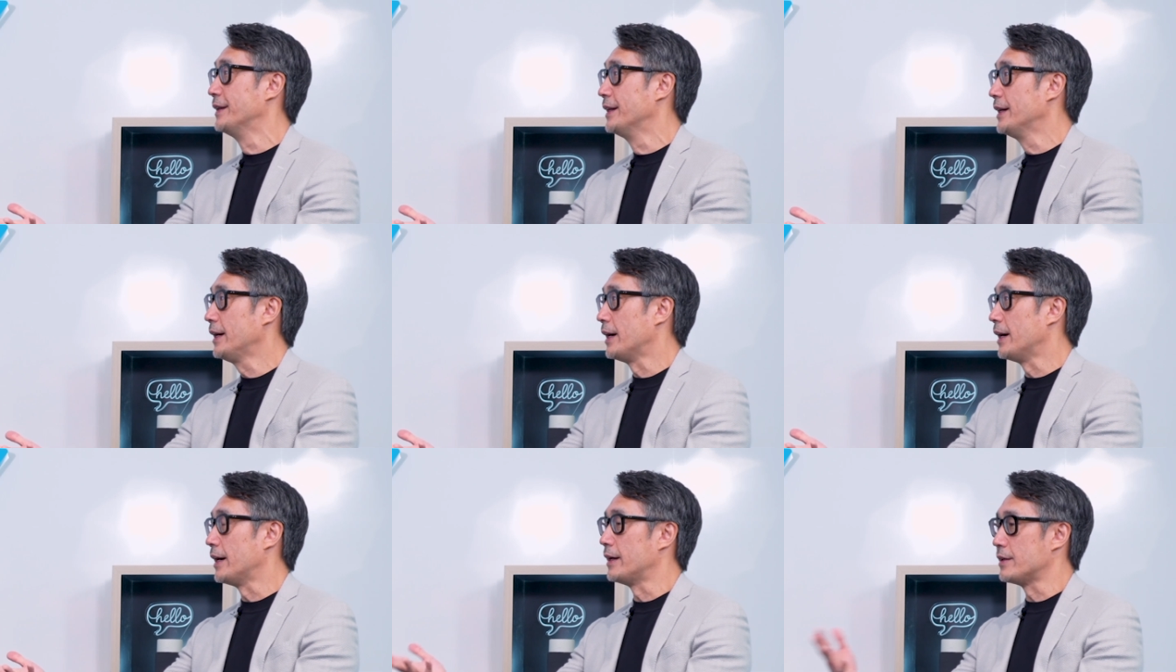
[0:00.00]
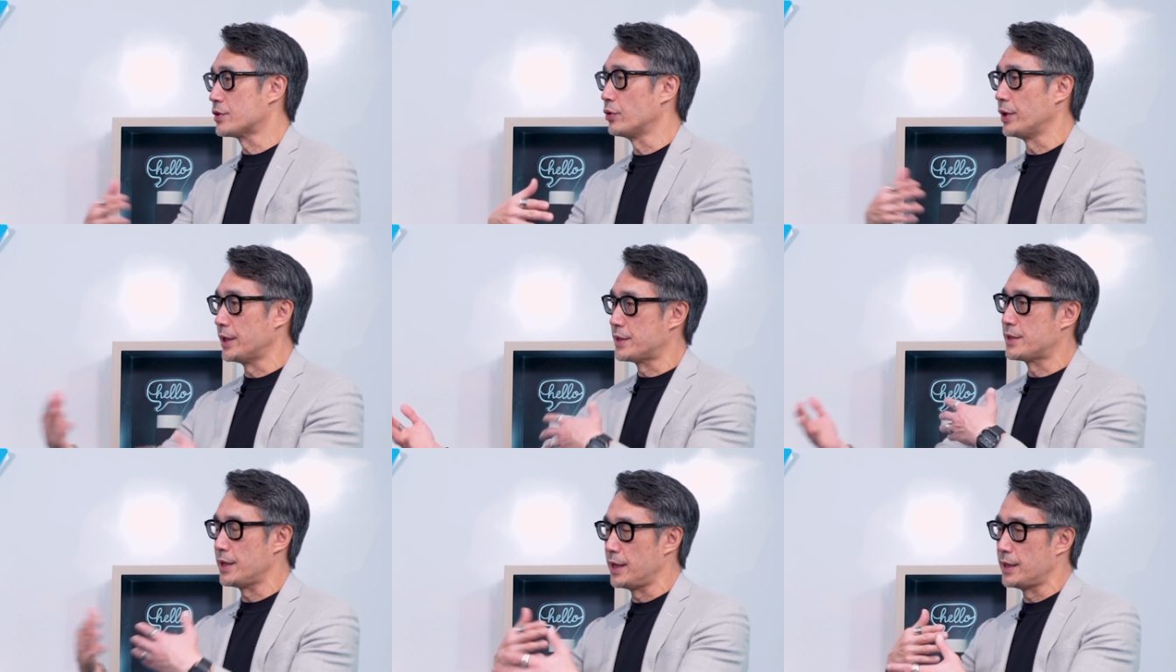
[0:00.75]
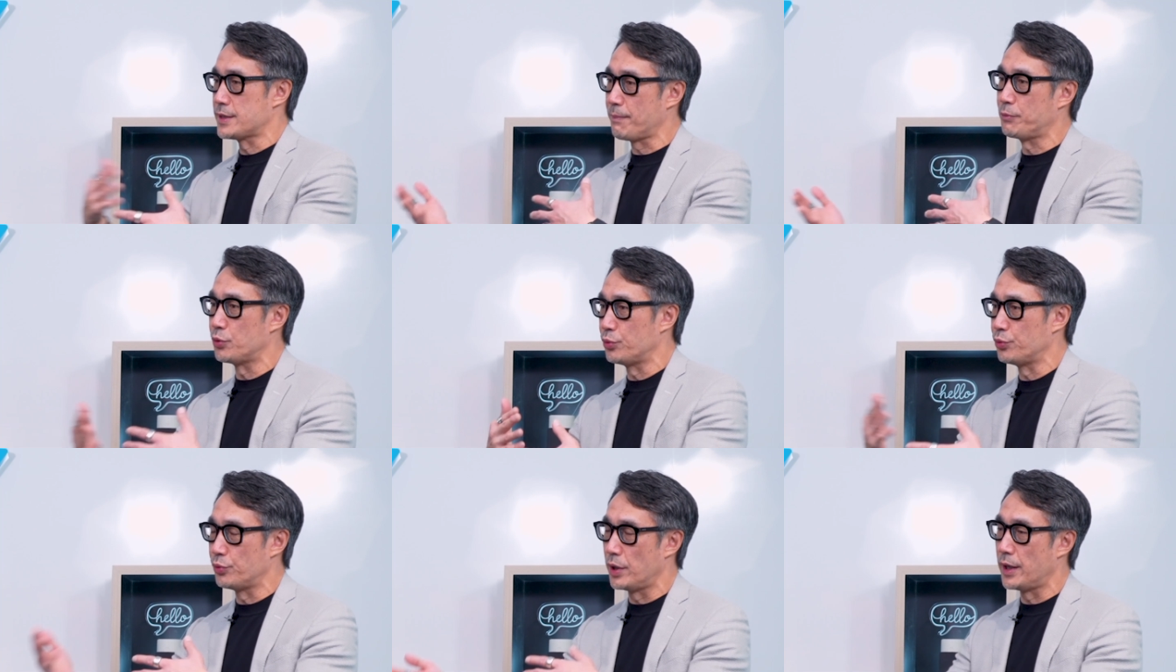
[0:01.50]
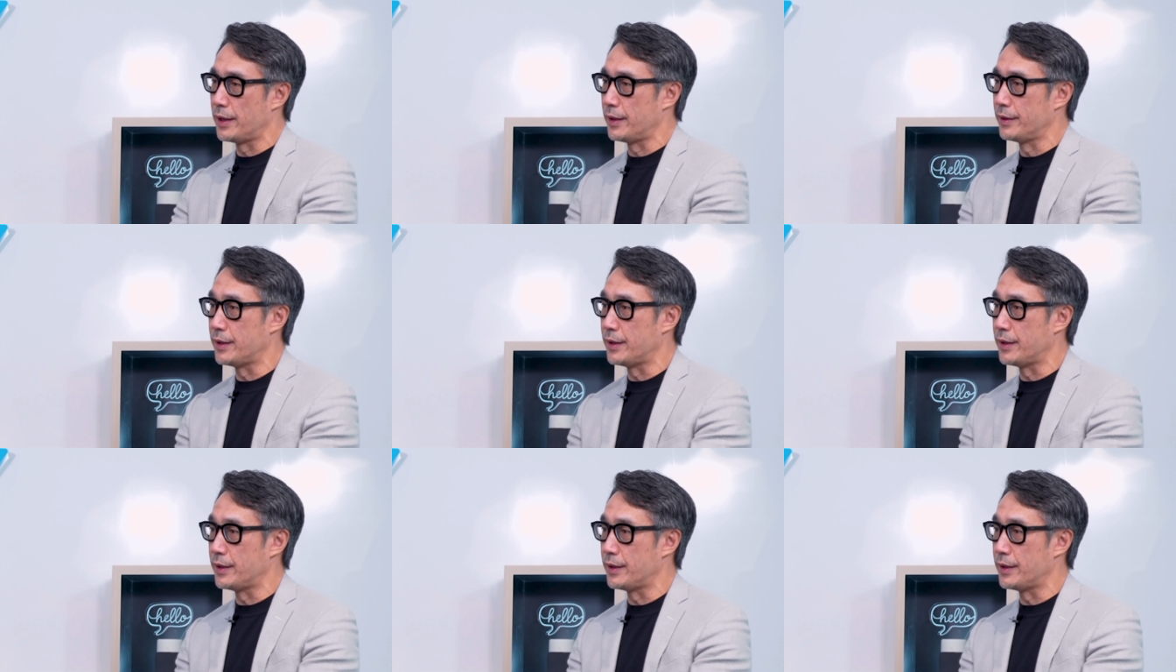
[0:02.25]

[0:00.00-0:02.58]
Yeah. Uh, so it's it's up to uh,